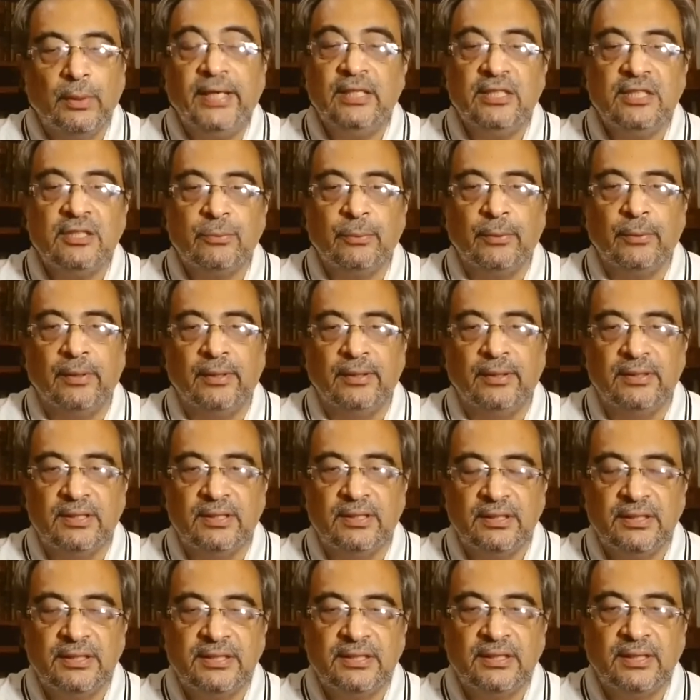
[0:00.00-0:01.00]
elsewhere and
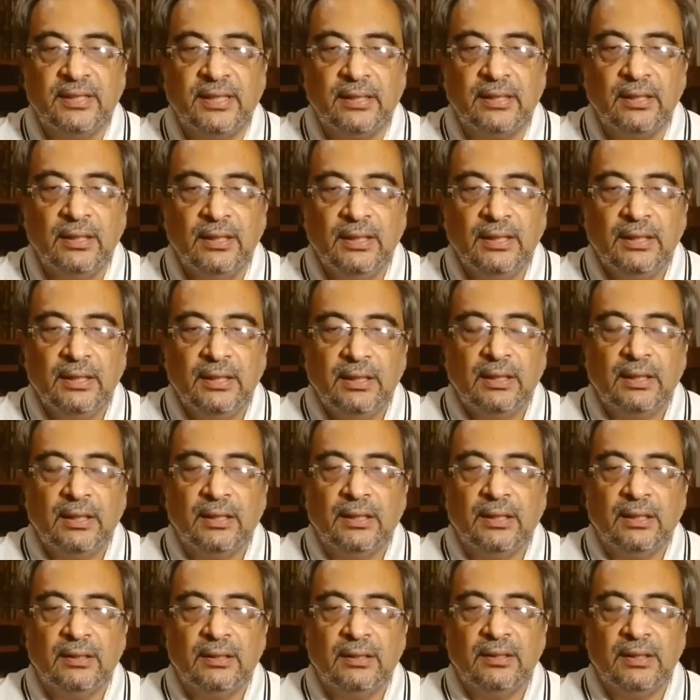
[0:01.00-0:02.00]
says that
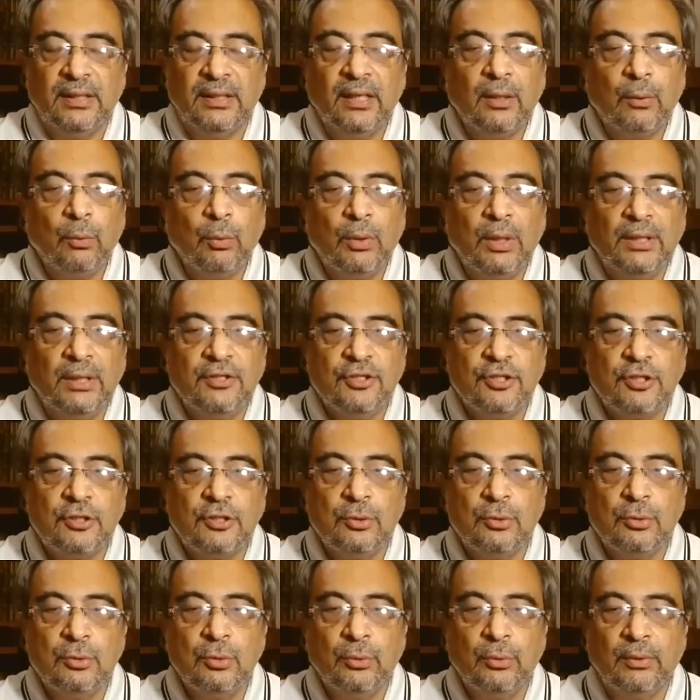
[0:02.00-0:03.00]
uh, they are ones
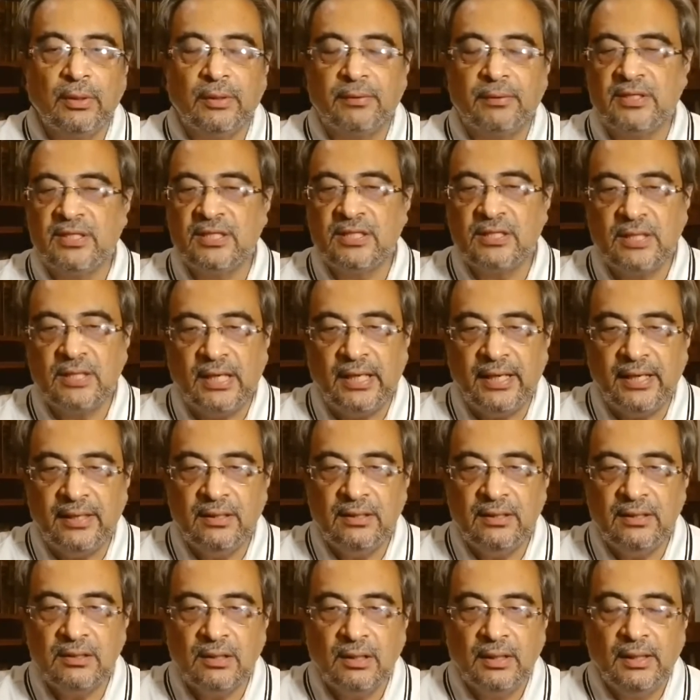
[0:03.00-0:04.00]
who
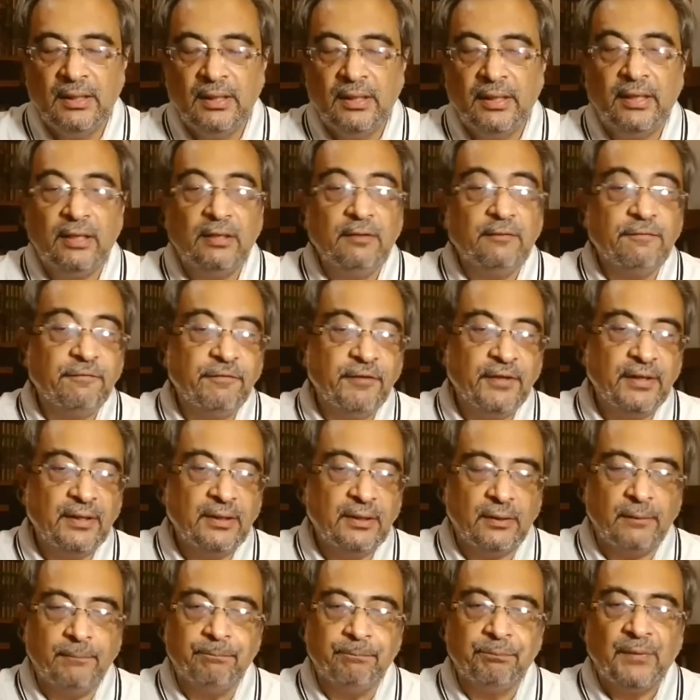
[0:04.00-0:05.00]
stand in
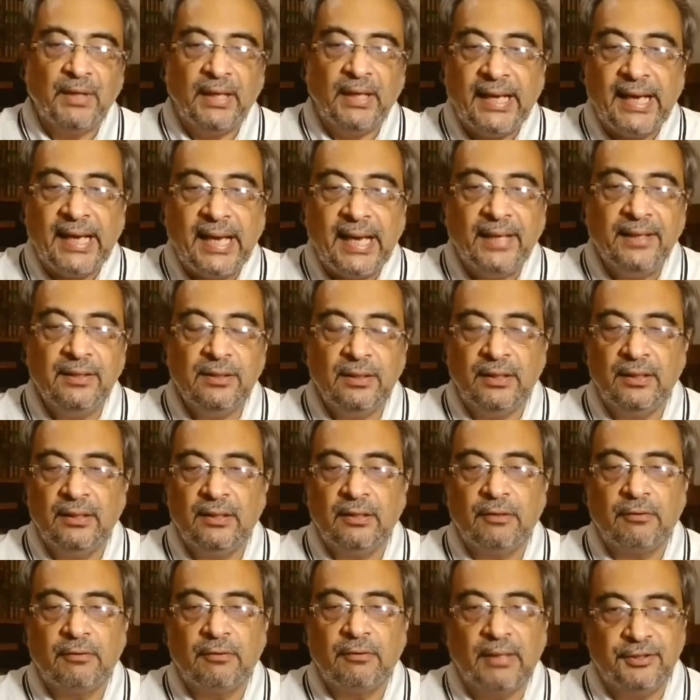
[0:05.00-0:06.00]
fear and in
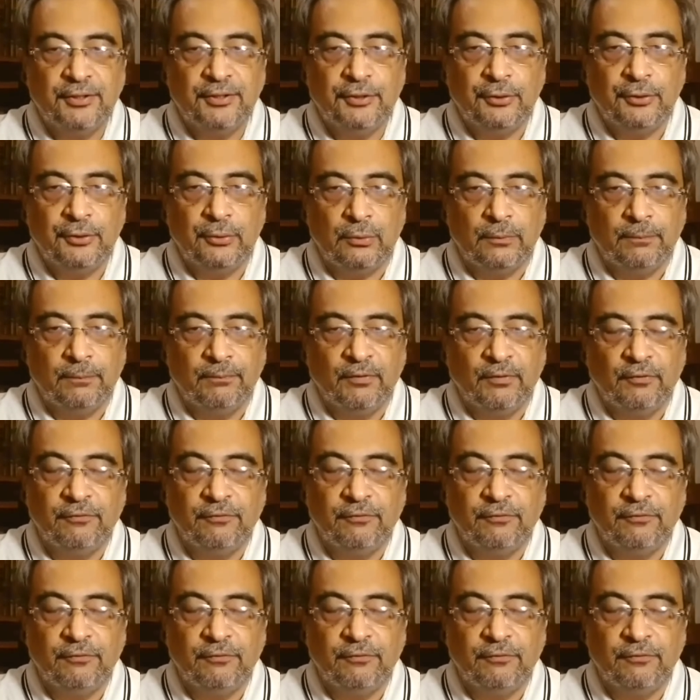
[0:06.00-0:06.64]
gratitude,